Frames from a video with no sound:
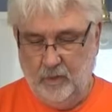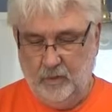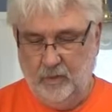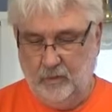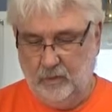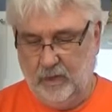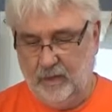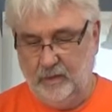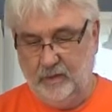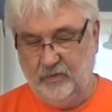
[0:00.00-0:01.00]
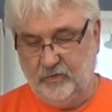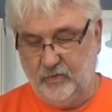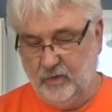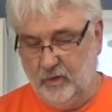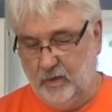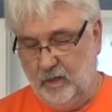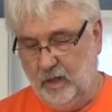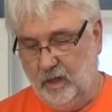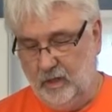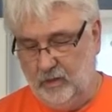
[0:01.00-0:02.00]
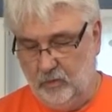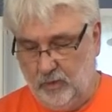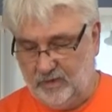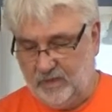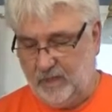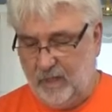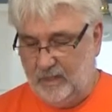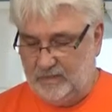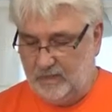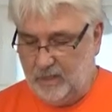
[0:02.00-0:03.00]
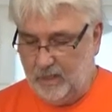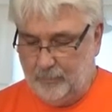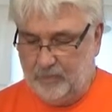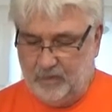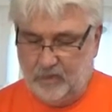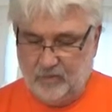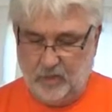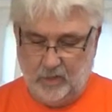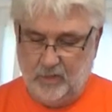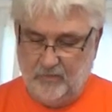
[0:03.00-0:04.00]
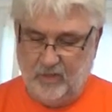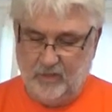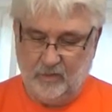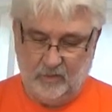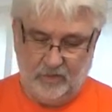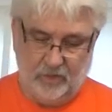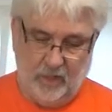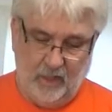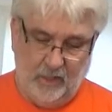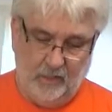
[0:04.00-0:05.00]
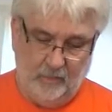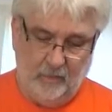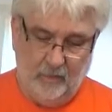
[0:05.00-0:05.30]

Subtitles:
You know, a lot of these, you watch the guys in competition and they've got those giant